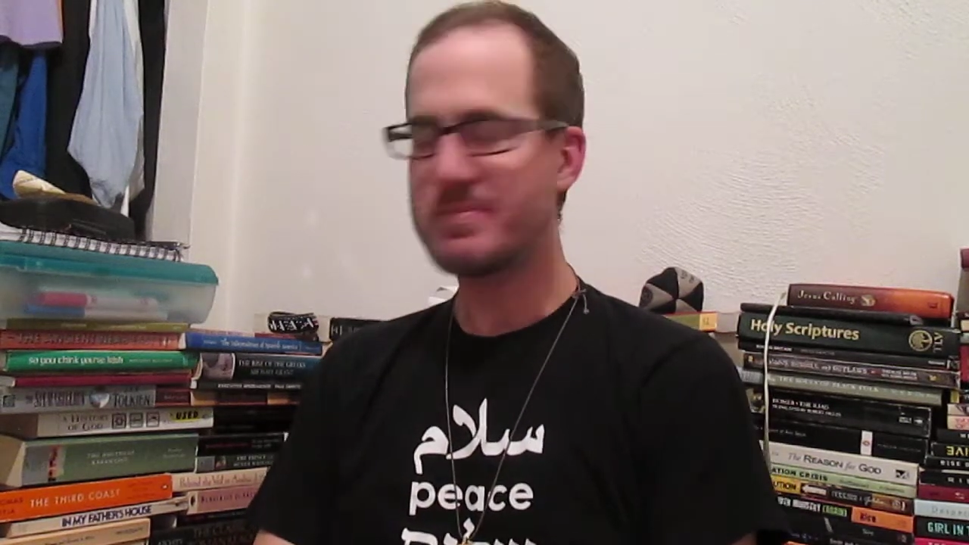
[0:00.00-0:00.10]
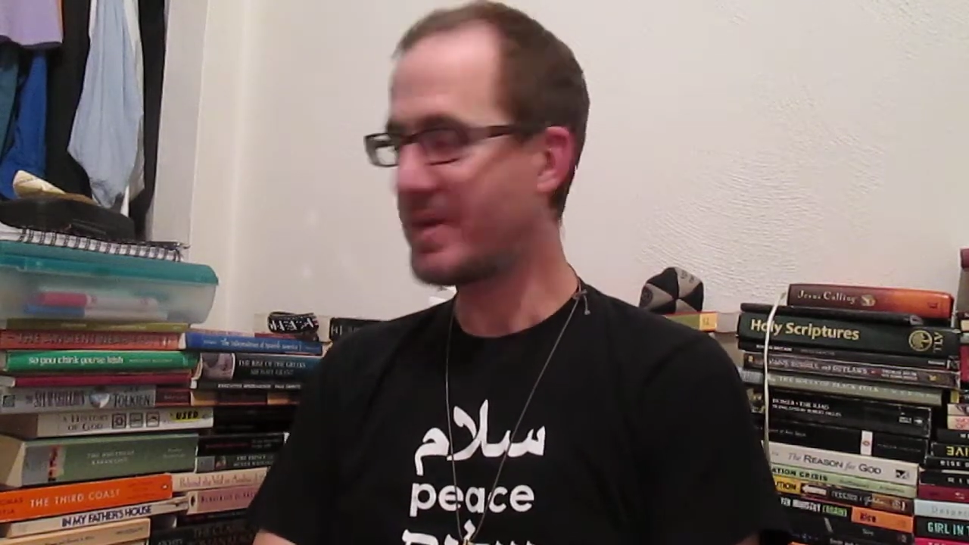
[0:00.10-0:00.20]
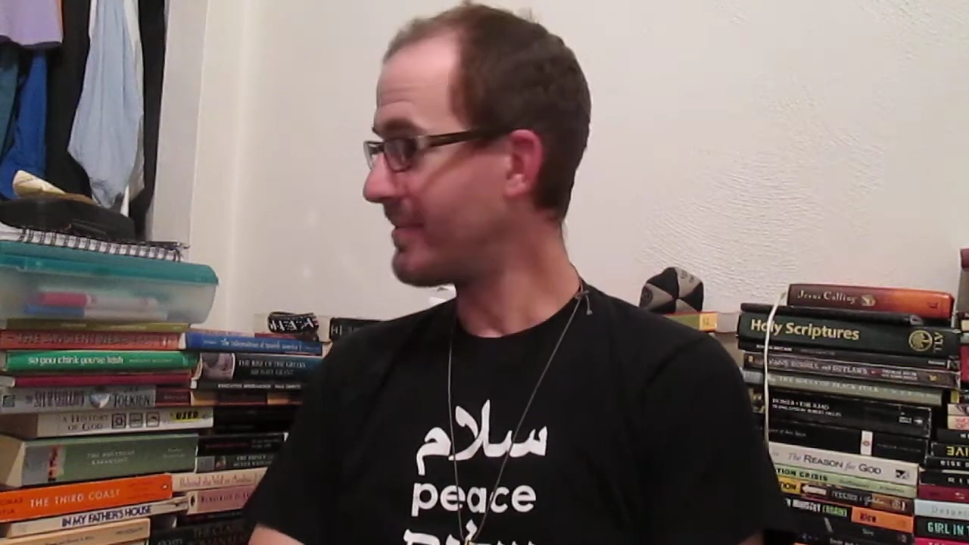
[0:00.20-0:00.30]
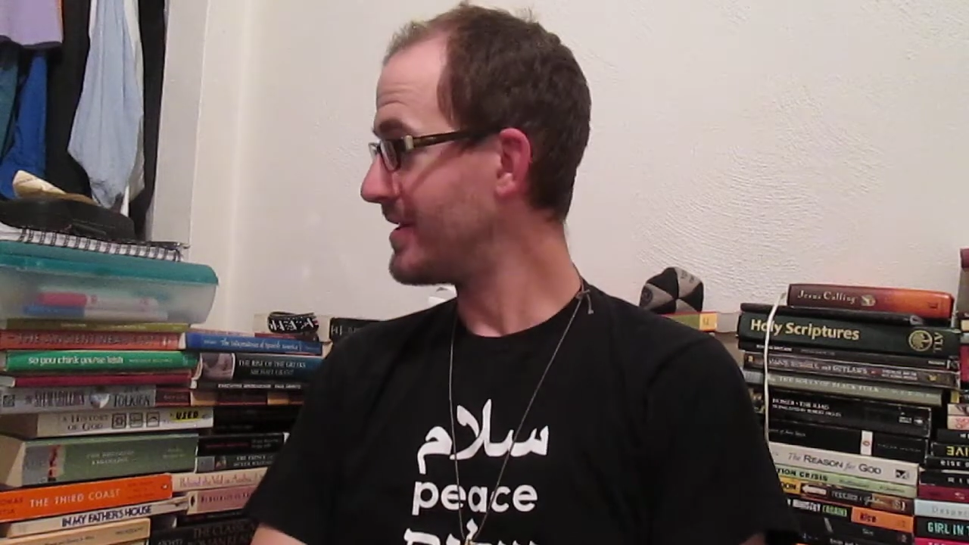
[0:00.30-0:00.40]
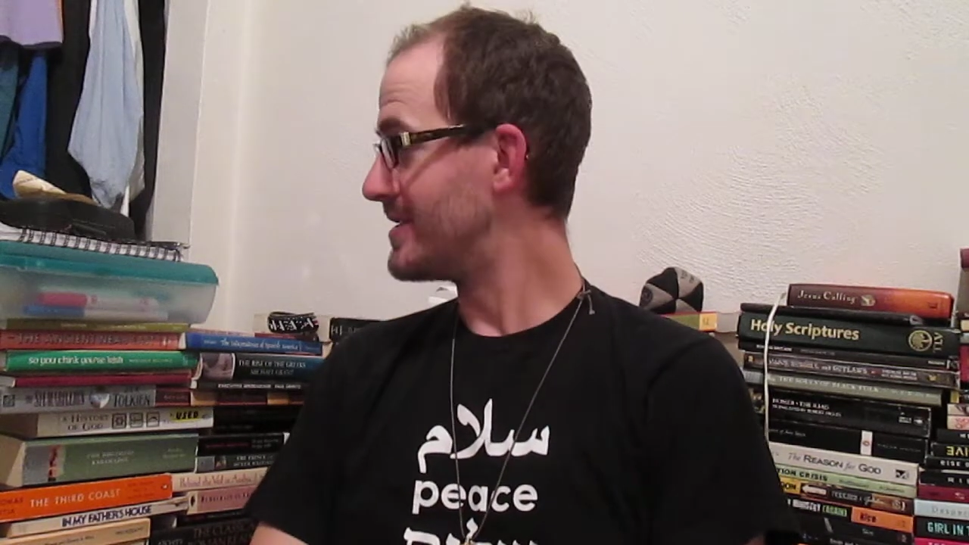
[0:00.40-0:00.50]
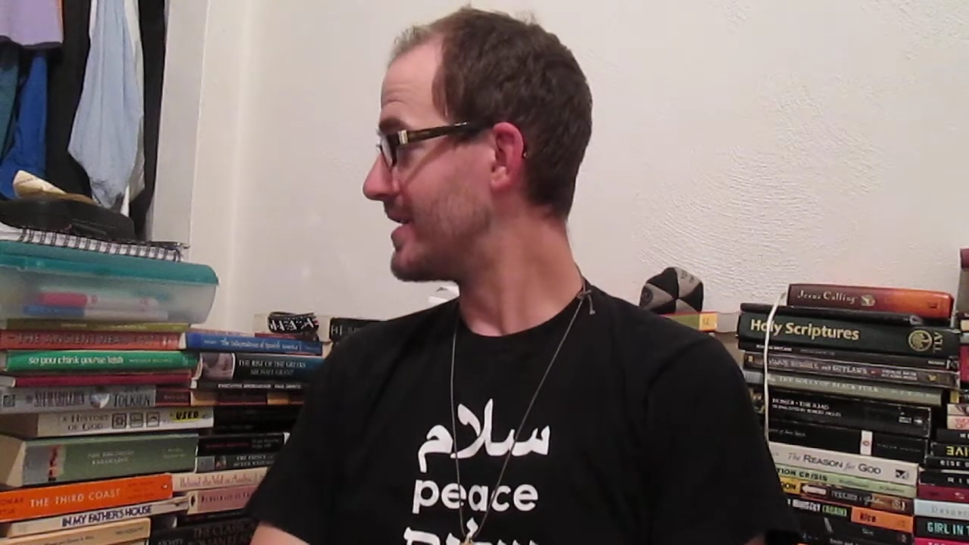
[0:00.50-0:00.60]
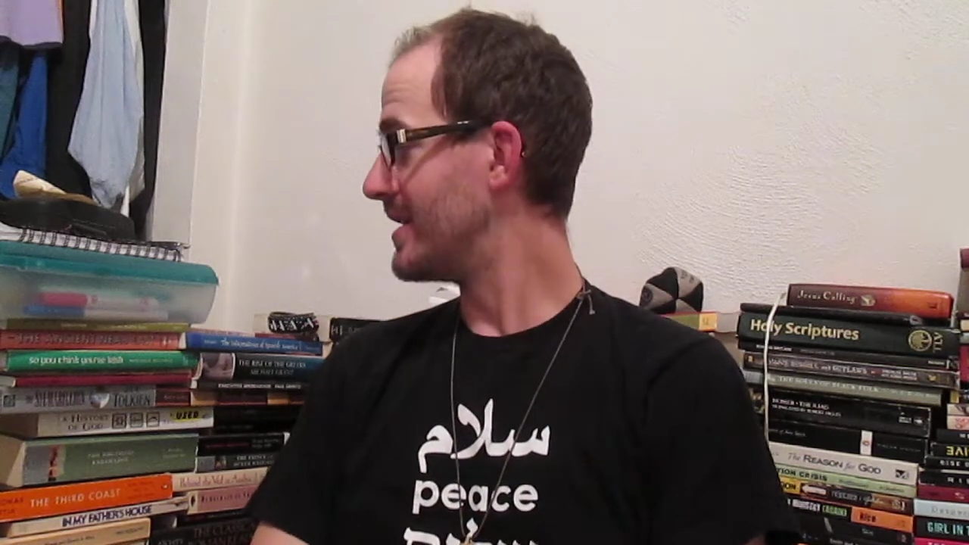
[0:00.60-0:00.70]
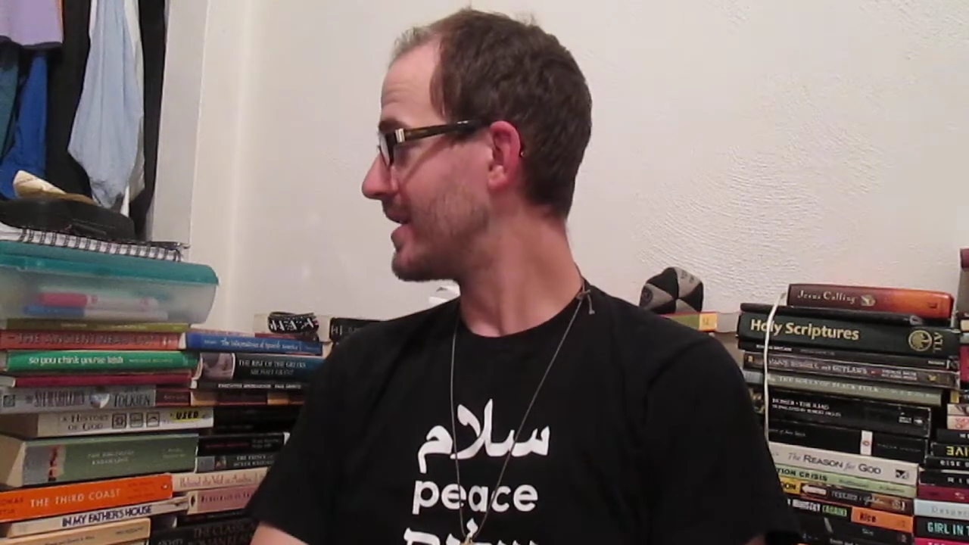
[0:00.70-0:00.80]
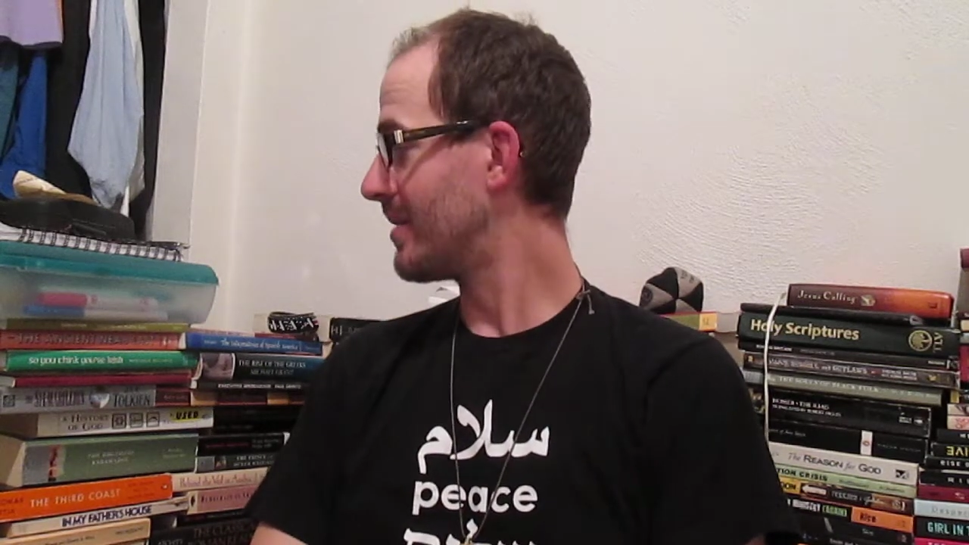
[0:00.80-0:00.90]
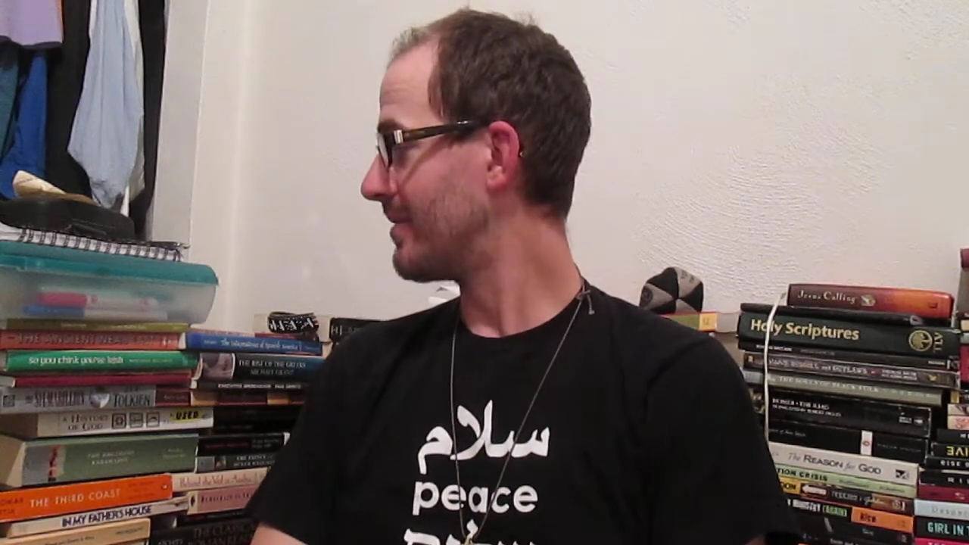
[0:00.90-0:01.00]
is Bobby
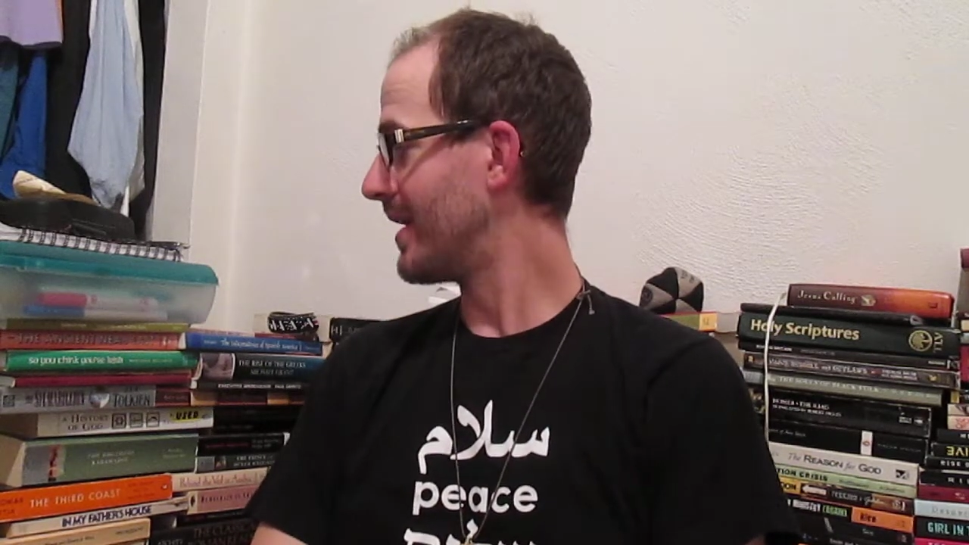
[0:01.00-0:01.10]
G coming